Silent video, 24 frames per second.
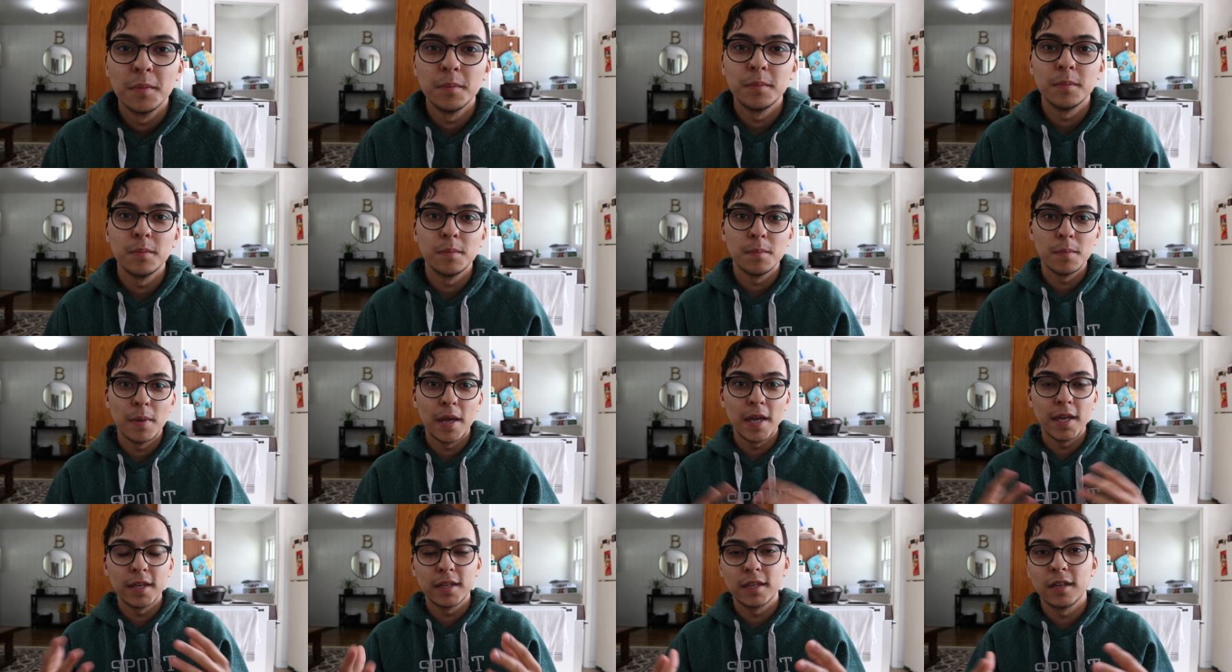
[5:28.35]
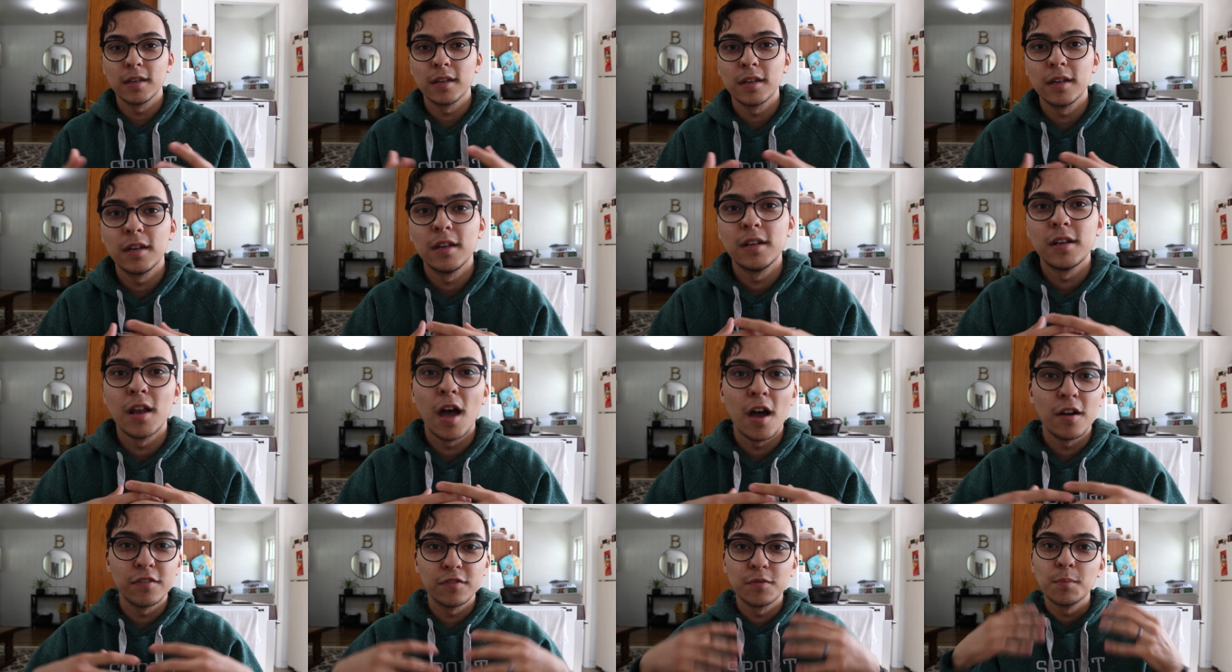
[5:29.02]
making
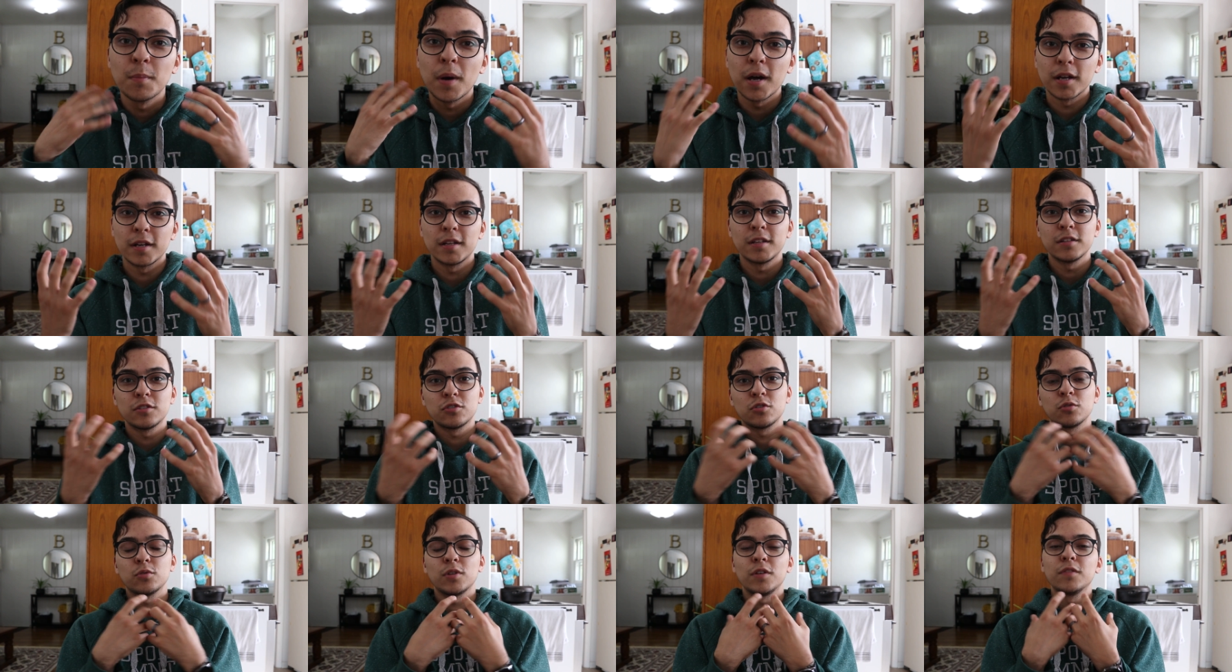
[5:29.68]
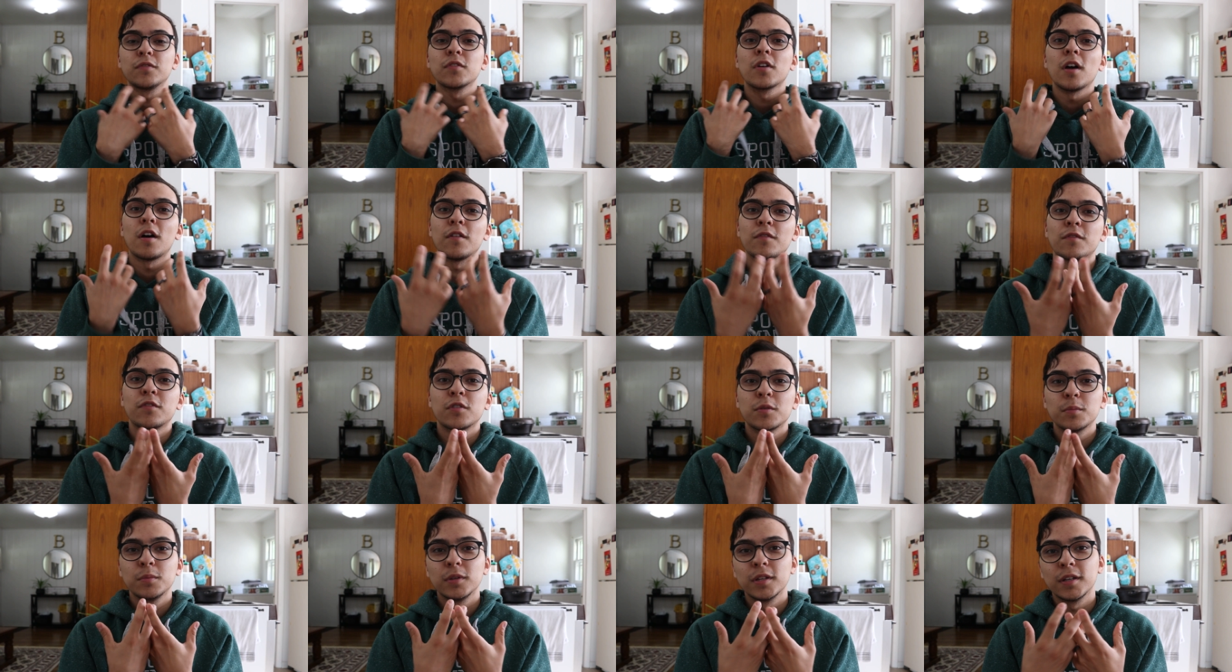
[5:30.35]
enough money to live
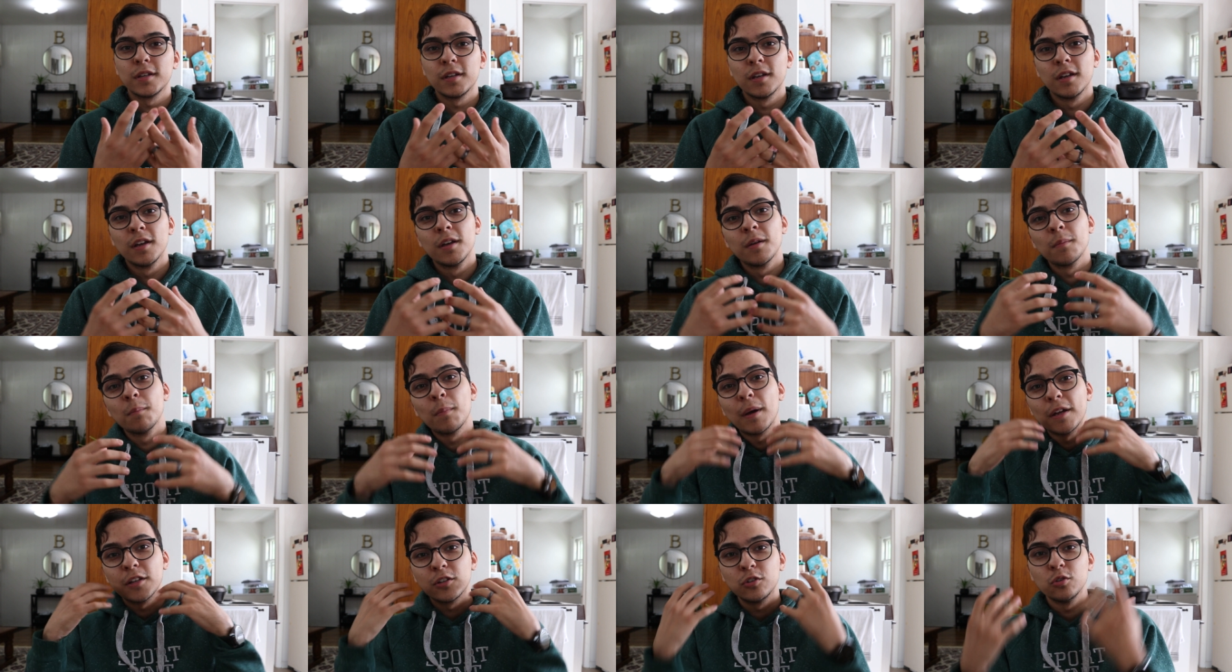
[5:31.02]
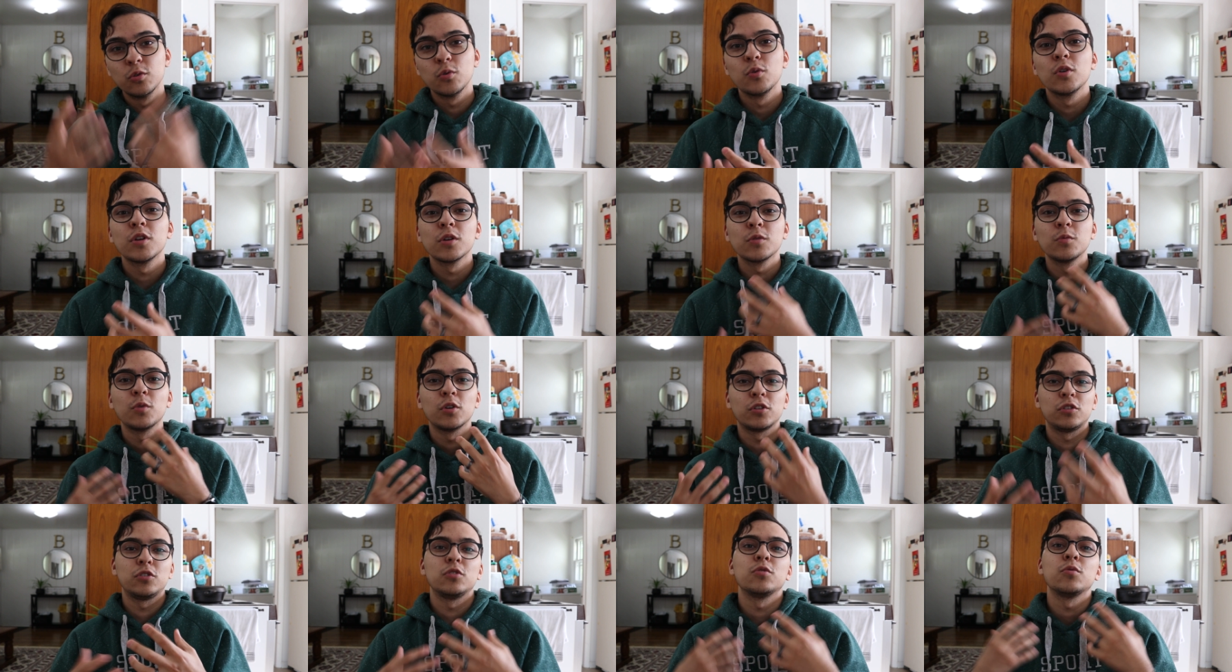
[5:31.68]
comfortably by doing
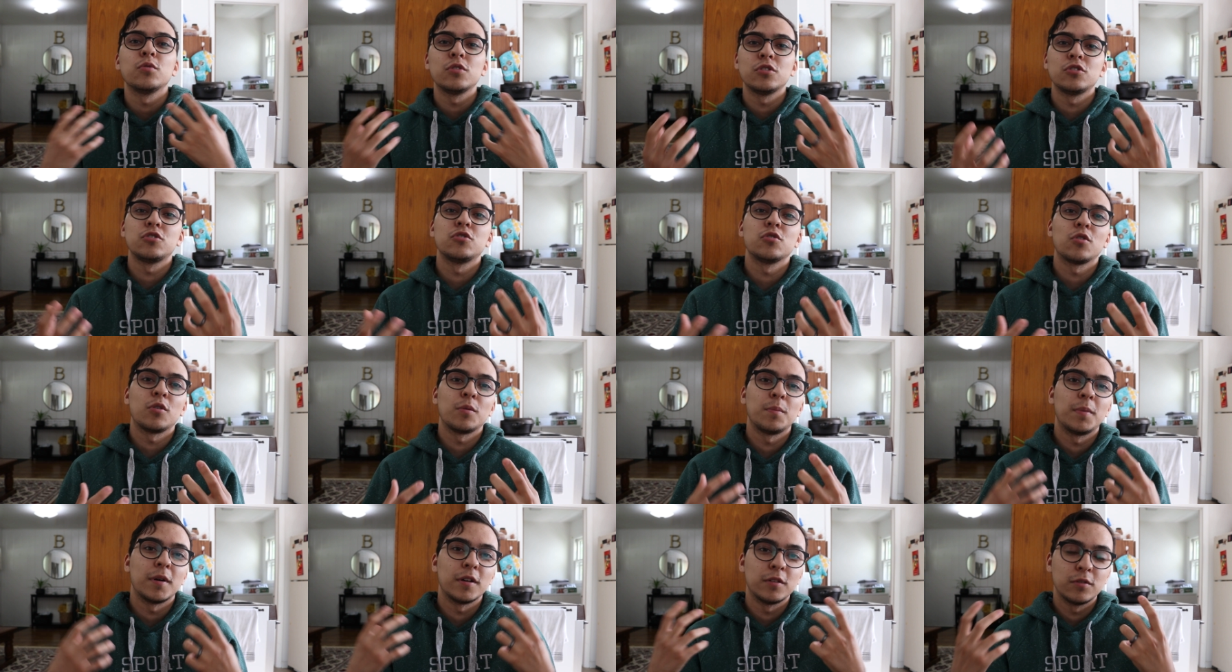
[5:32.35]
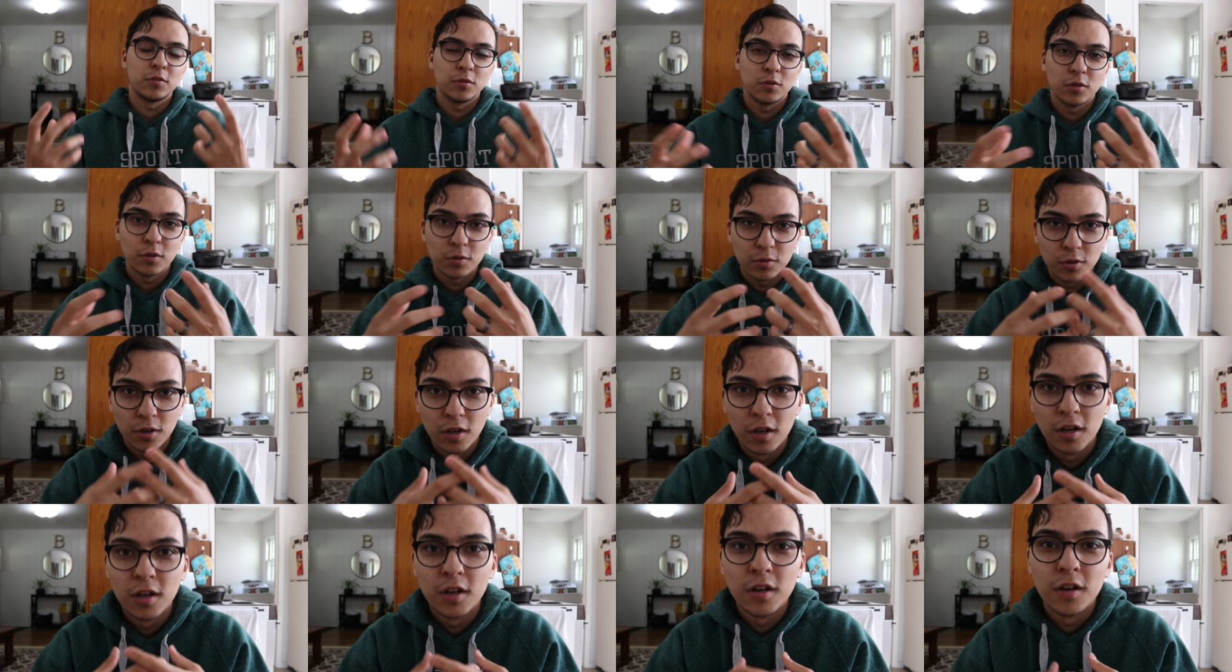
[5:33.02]
what you enjoy, by doing
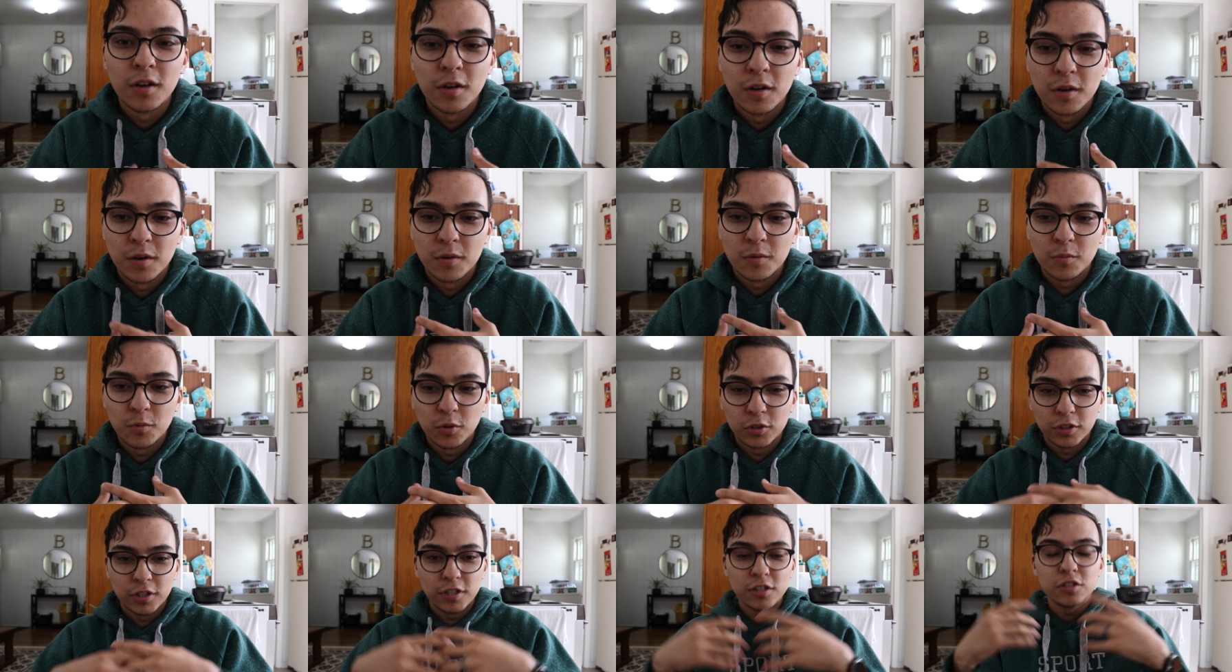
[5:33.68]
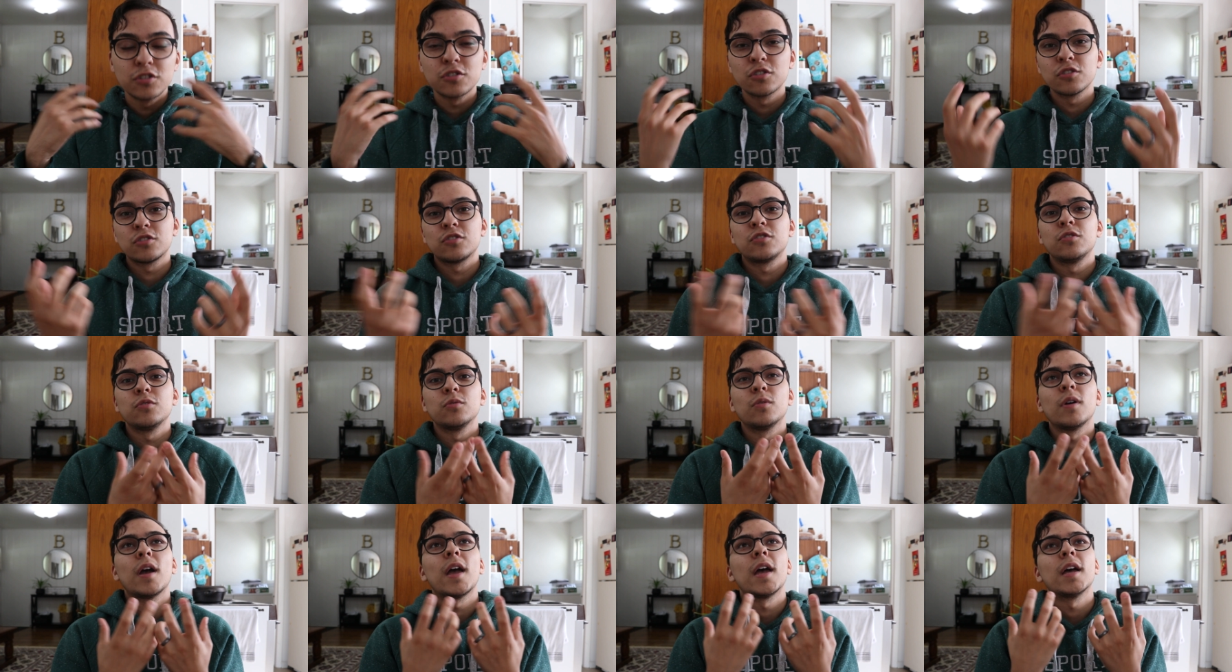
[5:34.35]
what interests
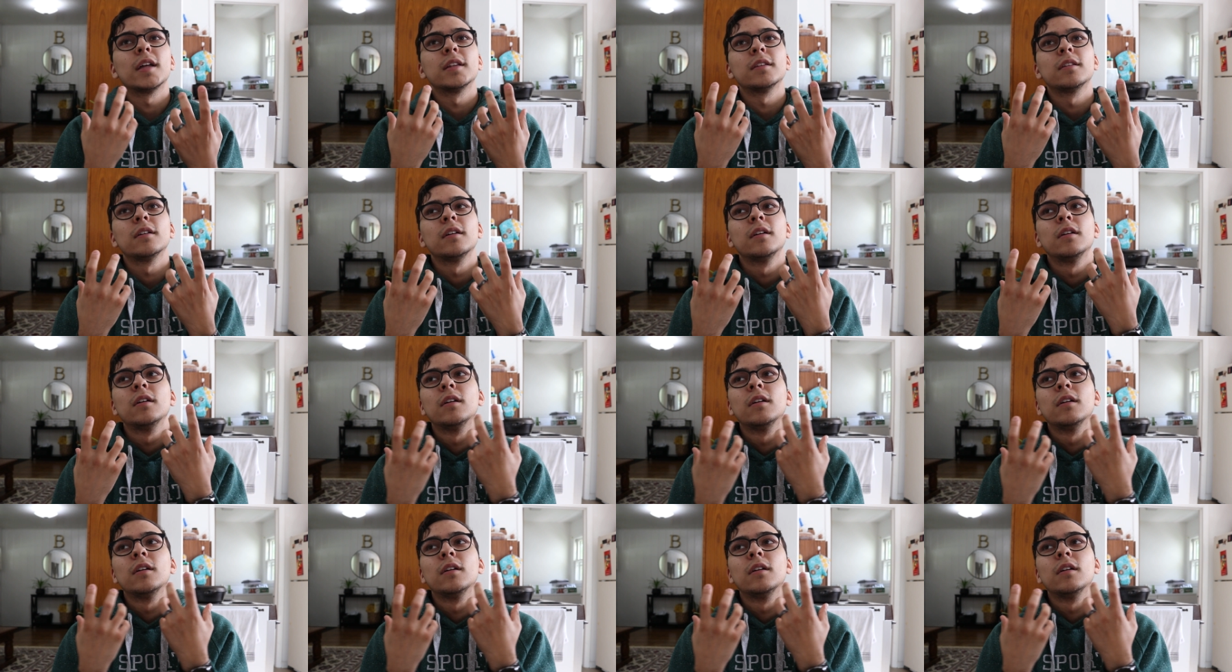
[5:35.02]
you and